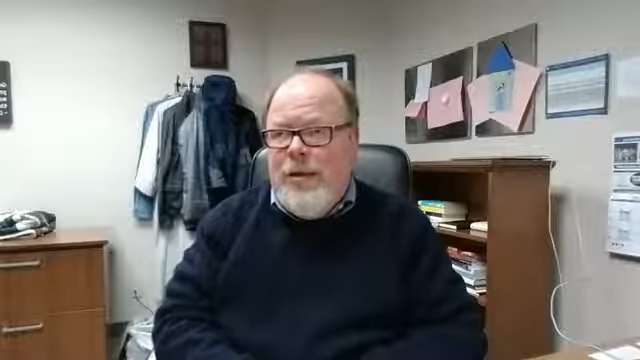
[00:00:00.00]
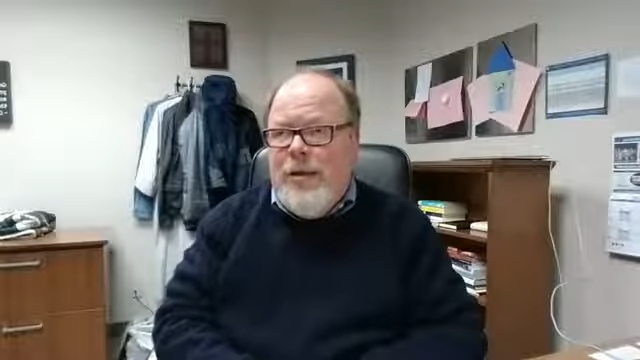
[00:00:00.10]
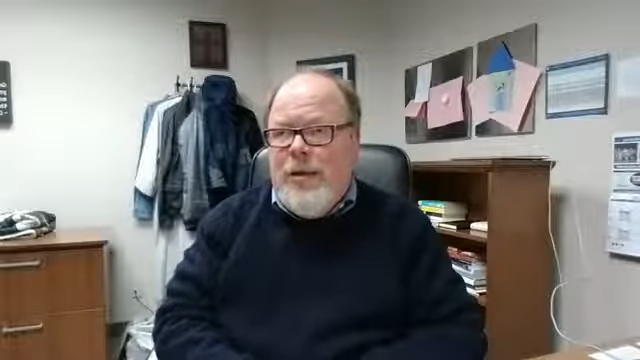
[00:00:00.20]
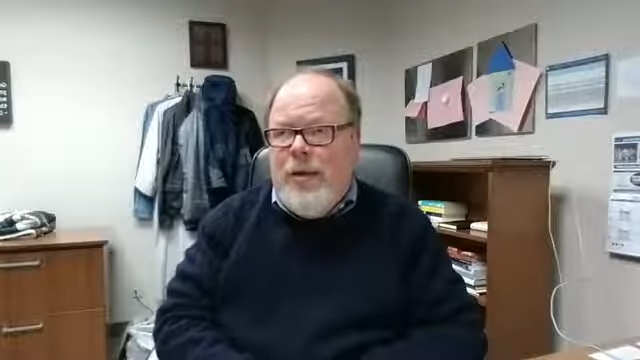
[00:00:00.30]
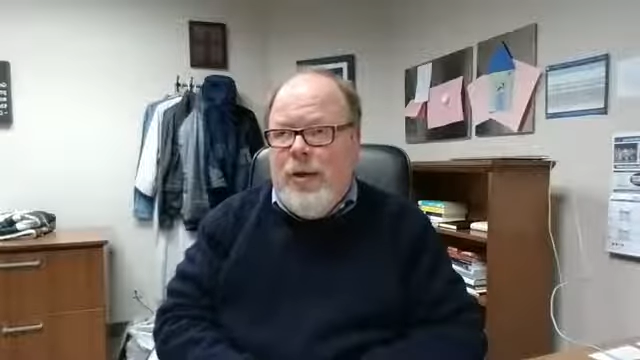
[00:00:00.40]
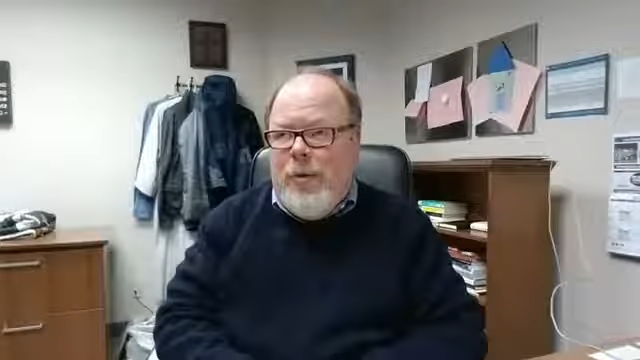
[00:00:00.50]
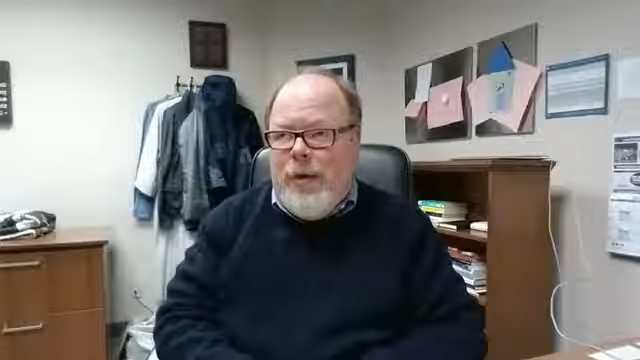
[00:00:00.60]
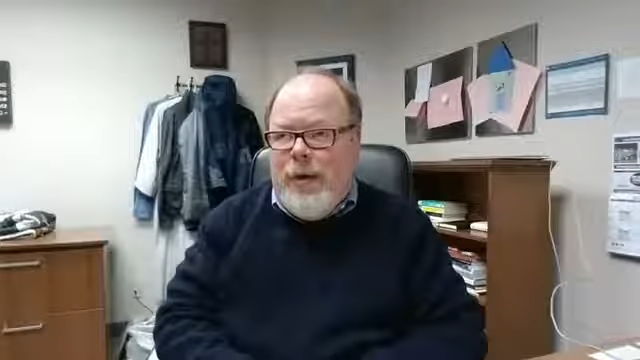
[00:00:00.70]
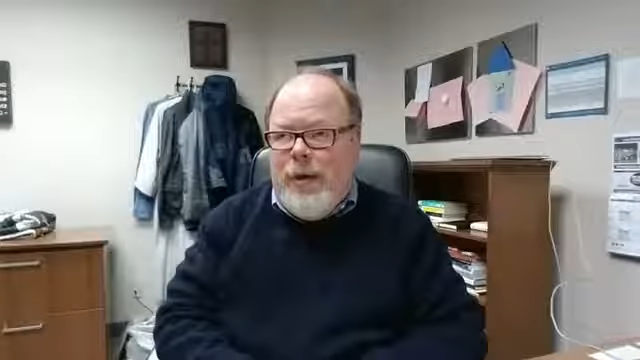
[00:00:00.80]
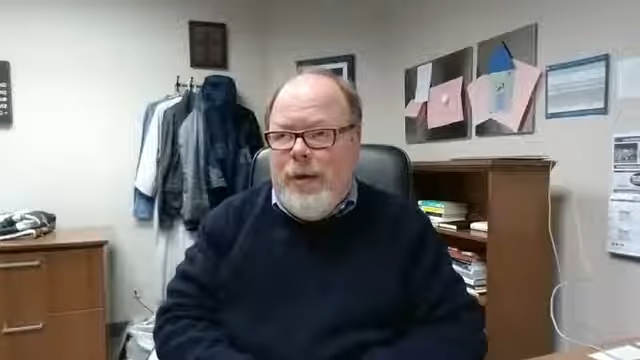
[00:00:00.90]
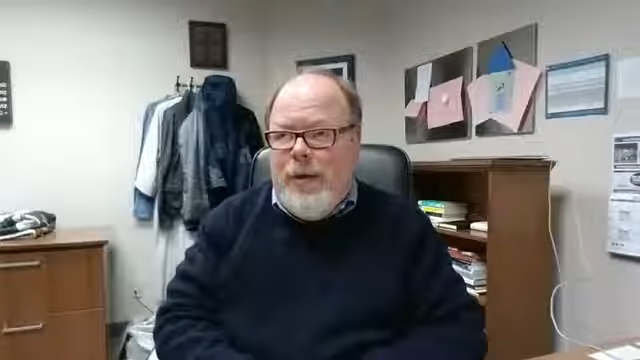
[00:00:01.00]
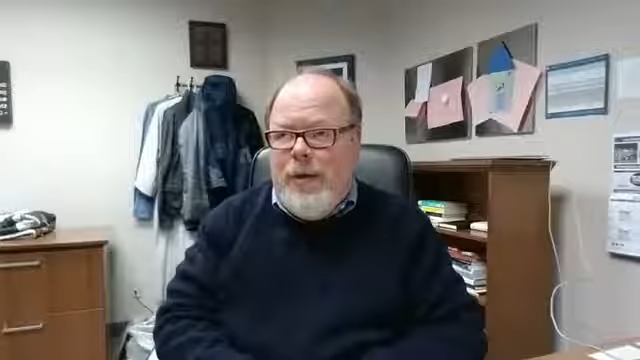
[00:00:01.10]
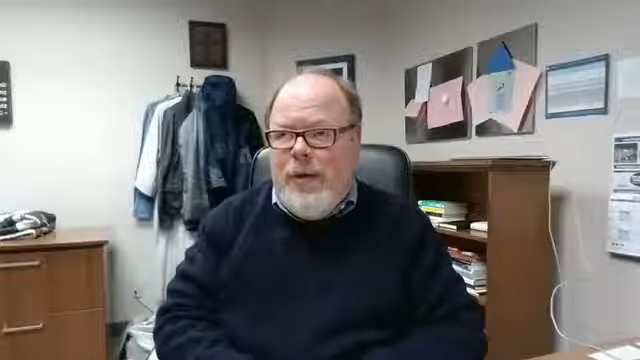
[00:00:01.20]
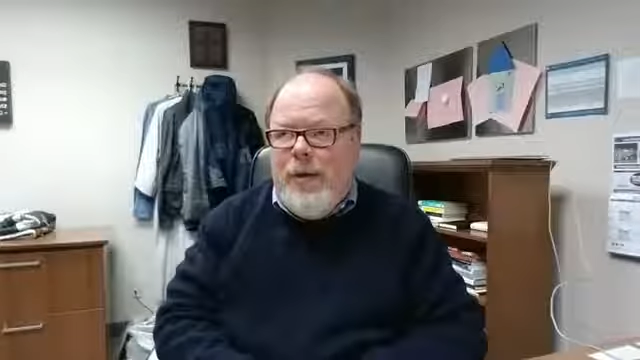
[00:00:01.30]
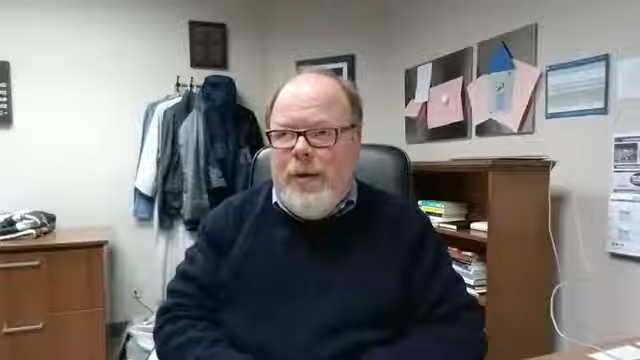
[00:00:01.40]
going
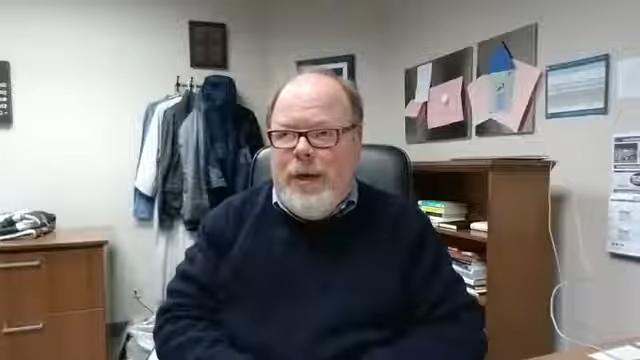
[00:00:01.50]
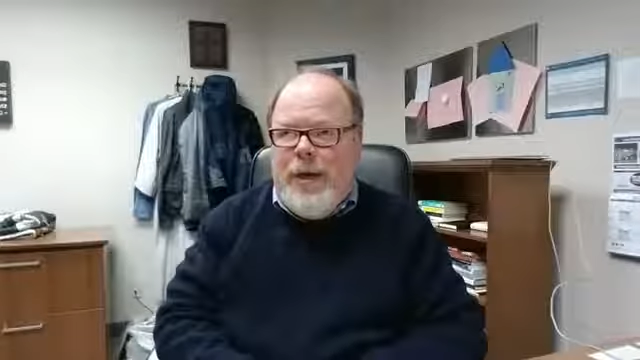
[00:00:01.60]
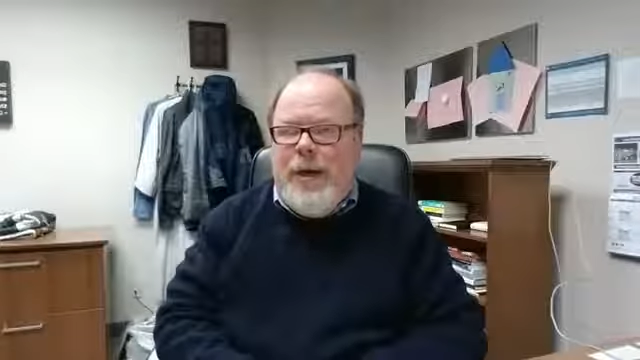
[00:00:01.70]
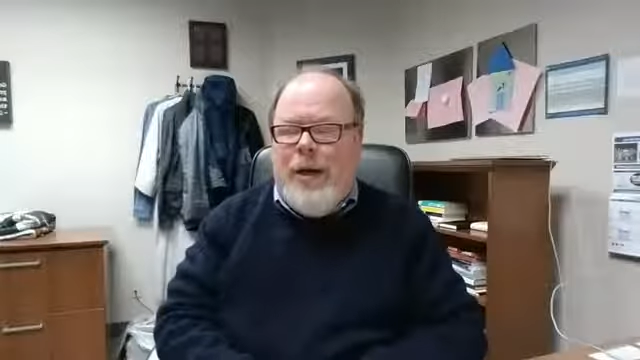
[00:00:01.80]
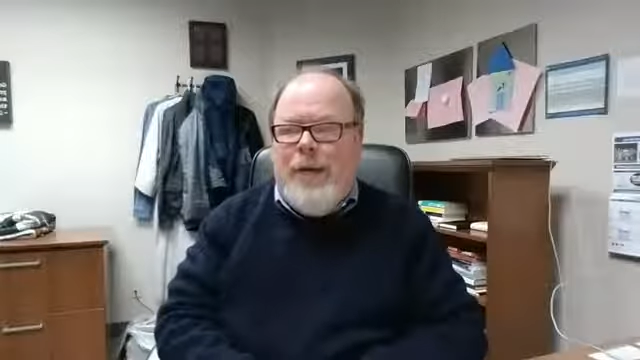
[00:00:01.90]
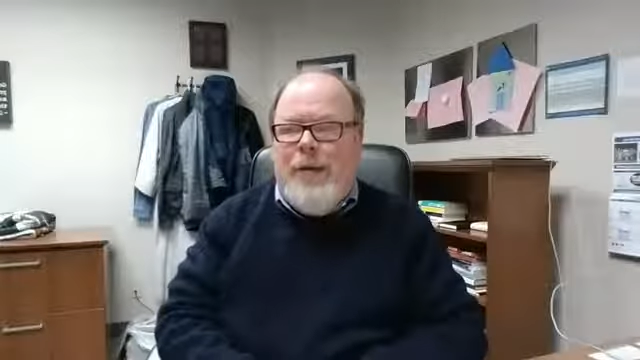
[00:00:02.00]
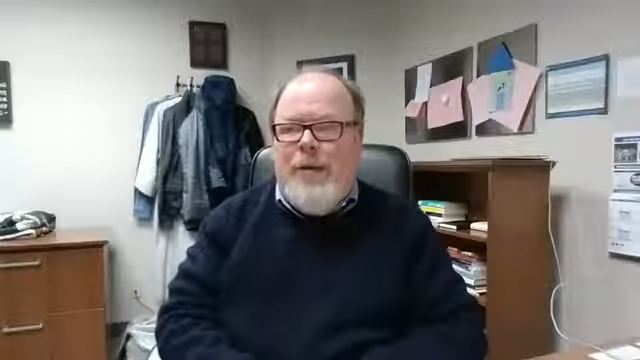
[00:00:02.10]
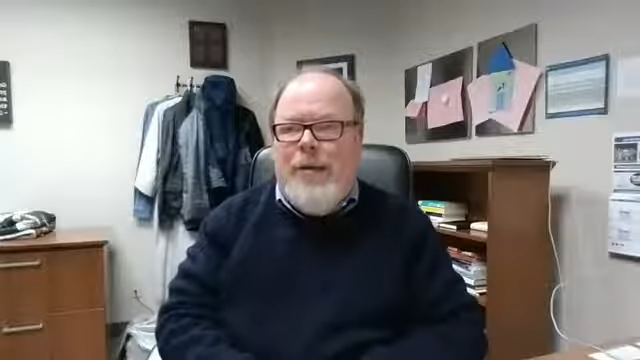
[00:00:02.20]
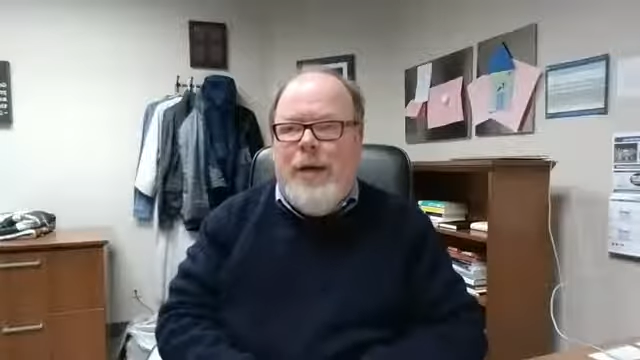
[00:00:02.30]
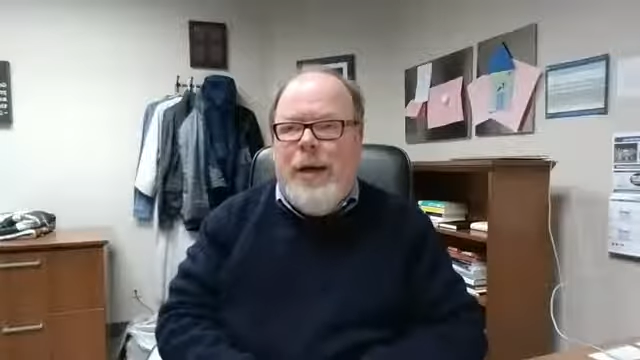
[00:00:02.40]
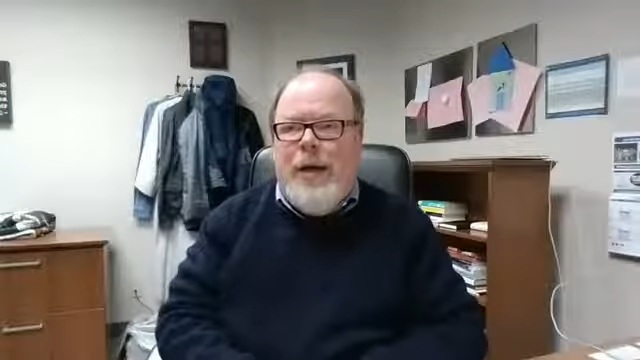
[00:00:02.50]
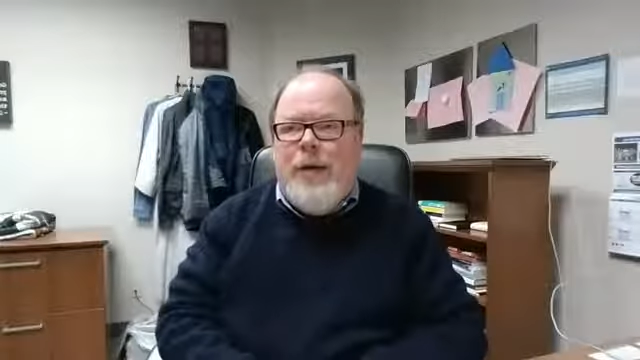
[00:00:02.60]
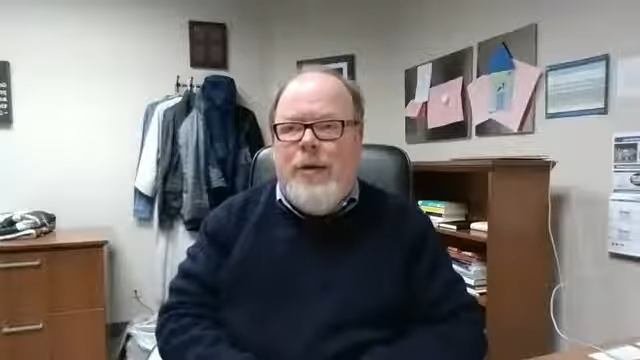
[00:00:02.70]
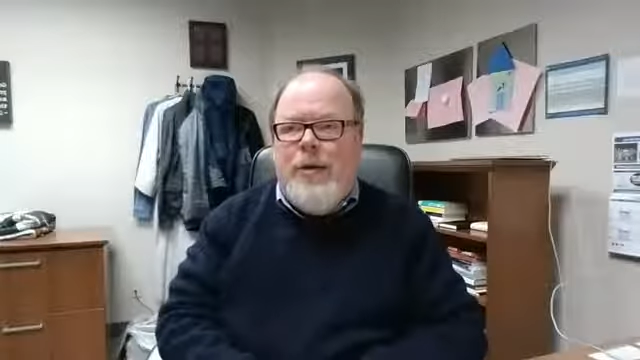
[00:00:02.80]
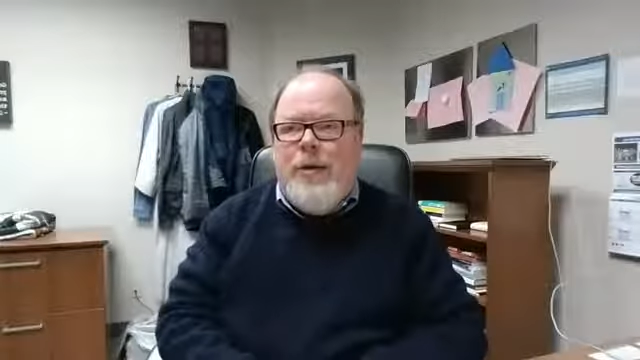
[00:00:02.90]
to die and
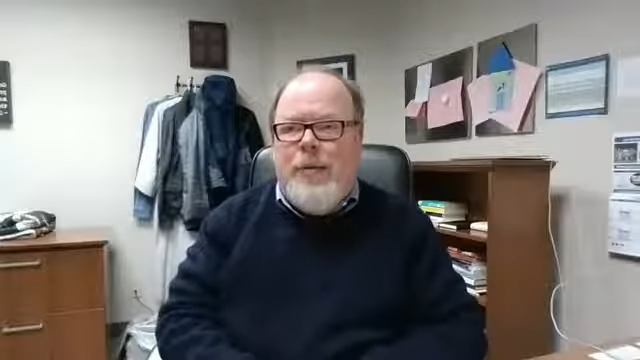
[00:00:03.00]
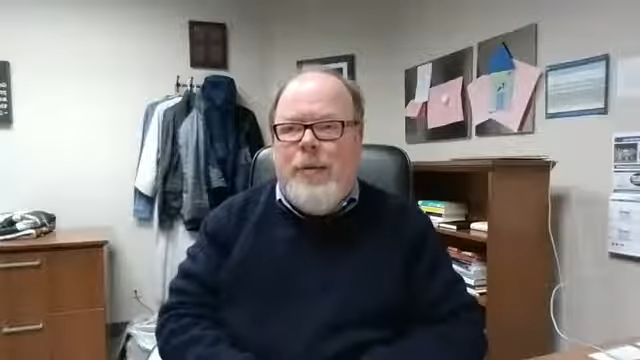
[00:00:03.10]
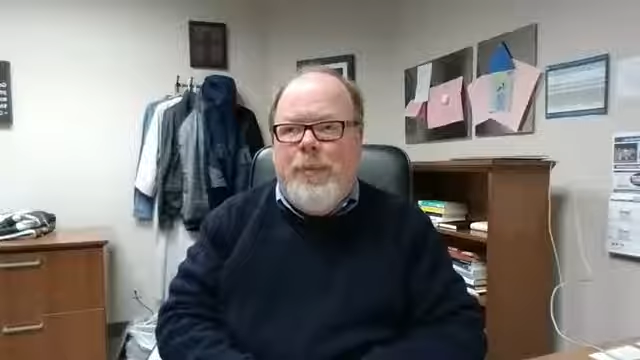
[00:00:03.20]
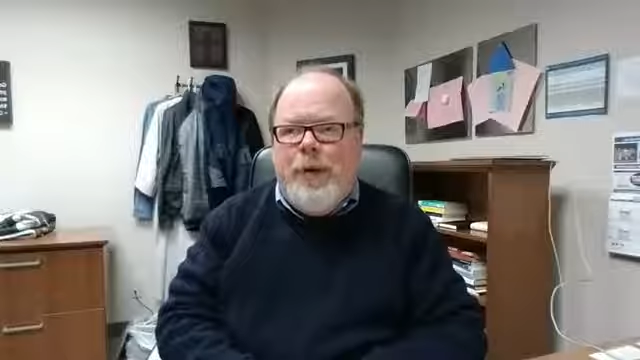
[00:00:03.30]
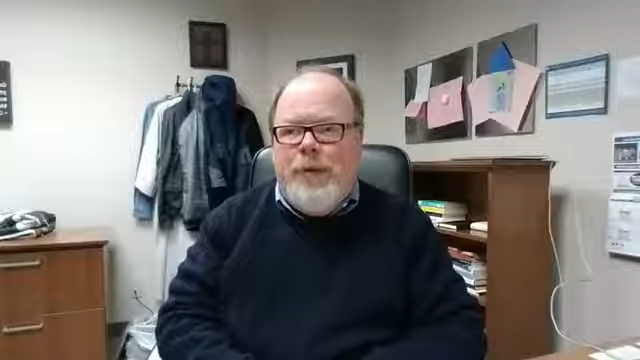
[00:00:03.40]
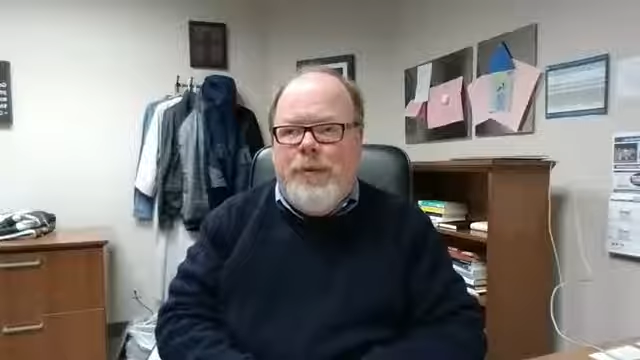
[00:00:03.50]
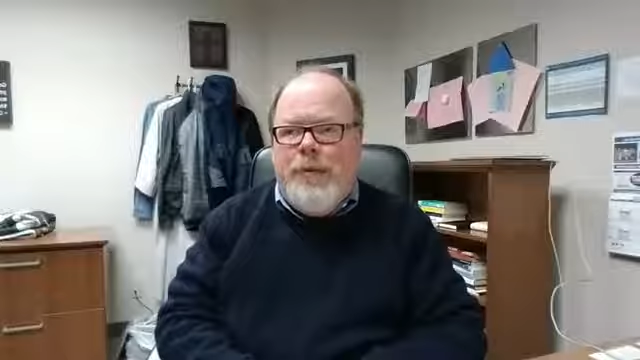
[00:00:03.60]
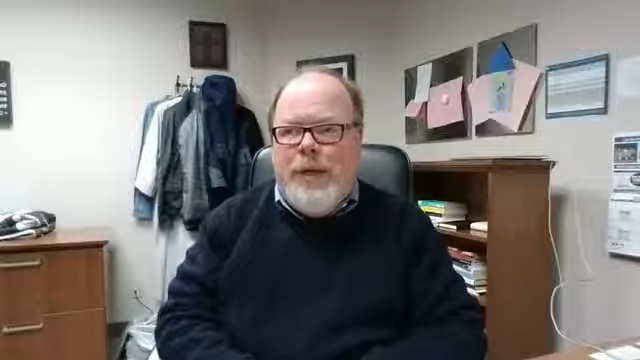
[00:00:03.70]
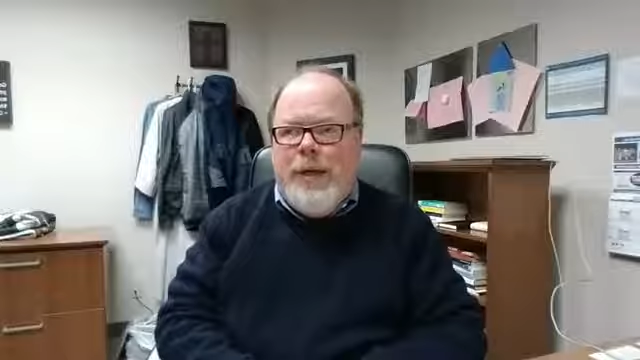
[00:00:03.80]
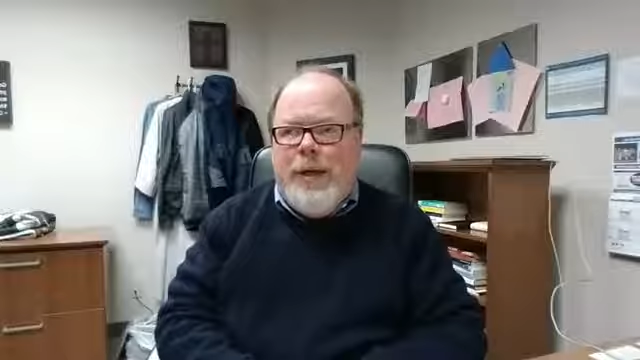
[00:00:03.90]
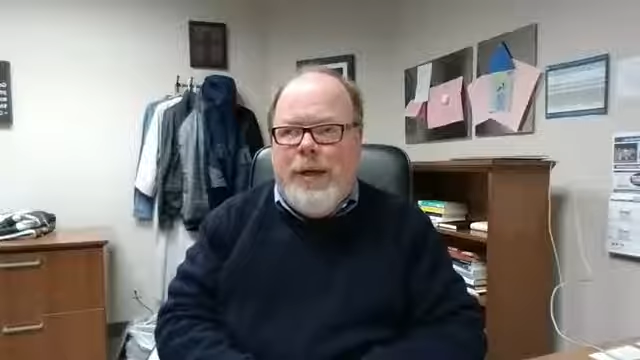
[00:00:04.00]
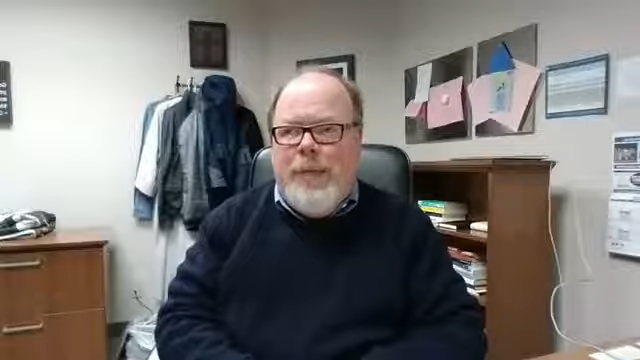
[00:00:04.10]
to be raised from the dead.